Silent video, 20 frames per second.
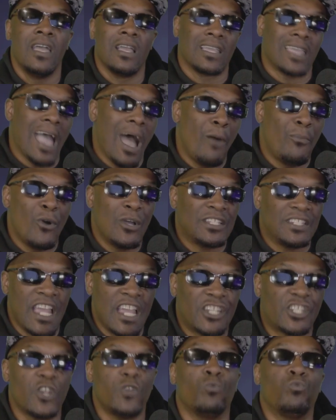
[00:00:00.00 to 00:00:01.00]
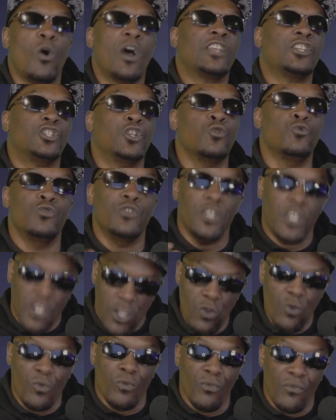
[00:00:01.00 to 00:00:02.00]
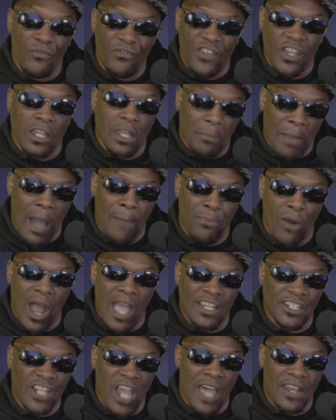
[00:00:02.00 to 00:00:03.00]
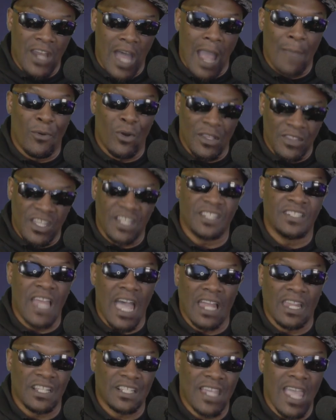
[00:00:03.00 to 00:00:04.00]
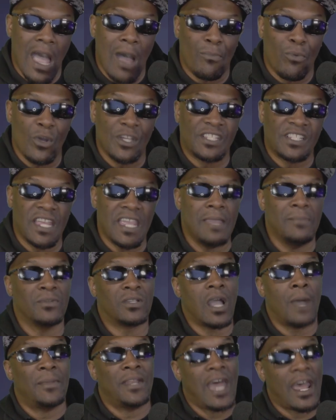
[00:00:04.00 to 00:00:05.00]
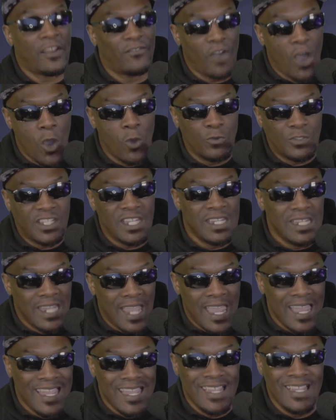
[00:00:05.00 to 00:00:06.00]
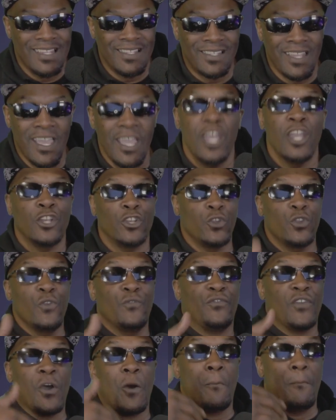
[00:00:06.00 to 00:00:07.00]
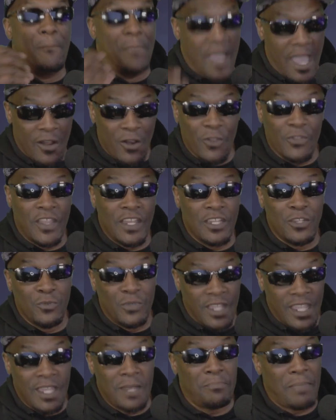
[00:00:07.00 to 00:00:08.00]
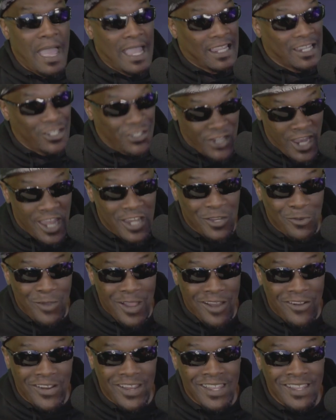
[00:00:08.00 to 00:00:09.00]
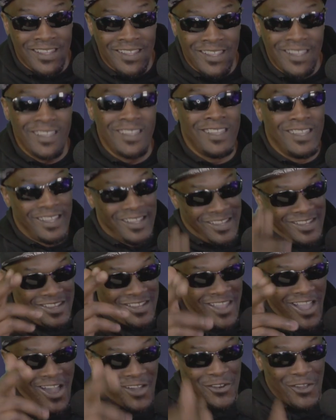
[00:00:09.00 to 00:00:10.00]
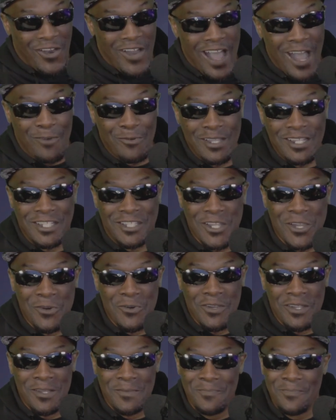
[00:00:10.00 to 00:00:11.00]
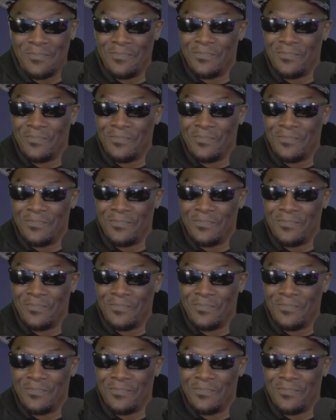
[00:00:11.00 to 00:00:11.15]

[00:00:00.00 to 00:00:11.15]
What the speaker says: Cowboys Nation, what do you feel about Brian Schottenheimer and this Dallas Cowboys team coming out of OTAs? Do you feel better than you did back in January? Y'all know how we do it.